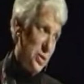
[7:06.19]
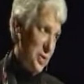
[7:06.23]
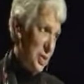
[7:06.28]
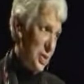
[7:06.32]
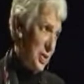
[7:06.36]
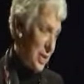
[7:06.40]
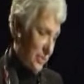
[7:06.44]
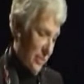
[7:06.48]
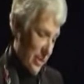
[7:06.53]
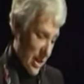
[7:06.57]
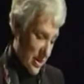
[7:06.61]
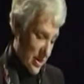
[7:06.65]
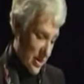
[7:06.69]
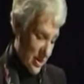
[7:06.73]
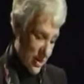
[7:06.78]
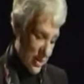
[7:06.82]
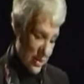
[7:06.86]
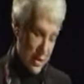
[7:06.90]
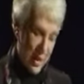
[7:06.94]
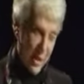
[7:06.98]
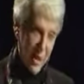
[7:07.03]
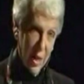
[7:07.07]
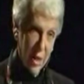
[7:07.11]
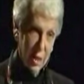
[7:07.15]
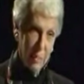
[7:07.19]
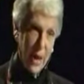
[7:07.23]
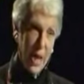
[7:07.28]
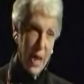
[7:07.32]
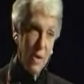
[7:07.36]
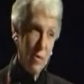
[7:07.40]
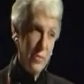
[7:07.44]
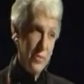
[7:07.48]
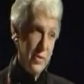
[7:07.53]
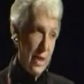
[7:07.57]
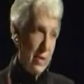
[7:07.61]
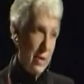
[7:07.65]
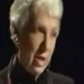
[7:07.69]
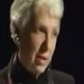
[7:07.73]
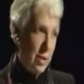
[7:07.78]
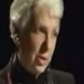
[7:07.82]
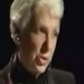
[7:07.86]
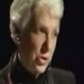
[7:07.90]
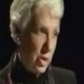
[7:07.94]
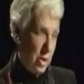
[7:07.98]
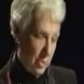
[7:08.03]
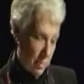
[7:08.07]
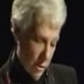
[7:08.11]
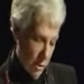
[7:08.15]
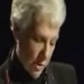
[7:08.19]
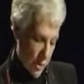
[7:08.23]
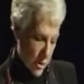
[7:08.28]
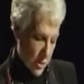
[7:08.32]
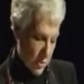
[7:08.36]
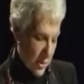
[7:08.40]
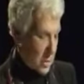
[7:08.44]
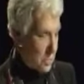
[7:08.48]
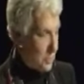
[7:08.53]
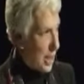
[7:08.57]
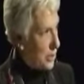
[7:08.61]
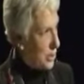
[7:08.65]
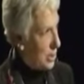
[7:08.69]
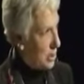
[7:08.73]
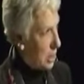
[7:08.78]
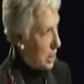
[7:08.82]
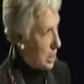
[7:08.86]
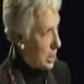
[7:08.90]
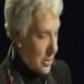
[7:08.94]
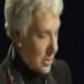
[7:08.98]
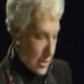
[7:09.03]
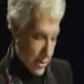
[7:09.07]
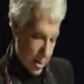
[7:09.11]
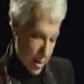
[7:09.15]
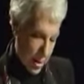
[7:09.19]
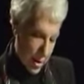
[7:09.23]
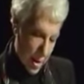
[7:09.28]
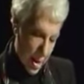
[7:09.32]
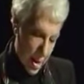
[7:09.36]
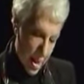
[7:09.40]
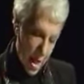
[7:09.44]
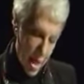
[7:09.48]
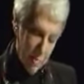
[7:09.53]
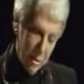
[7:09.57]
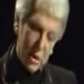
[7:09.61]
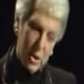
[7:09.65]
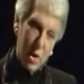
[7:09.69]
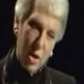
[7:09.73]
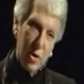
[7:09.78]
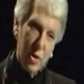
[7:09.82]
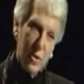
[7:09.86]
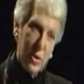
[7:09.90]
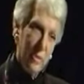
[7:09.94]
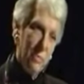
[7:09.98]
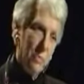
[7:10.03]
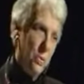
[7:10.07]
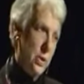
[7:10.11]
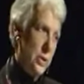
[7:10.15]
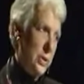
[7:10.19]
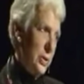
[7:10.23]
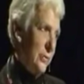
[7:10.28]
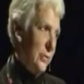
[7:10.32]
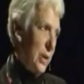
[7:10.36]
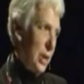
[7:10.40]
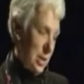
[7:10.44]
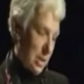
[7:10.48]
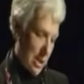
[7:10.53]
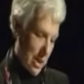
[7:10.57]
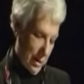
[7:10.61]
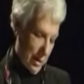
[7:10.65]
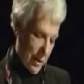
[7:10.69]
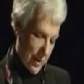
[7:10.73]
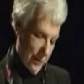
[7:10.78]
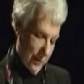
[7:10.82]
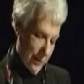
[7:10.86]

And when making connections is of the essence, the power of technology emerges with special intensity. But so does the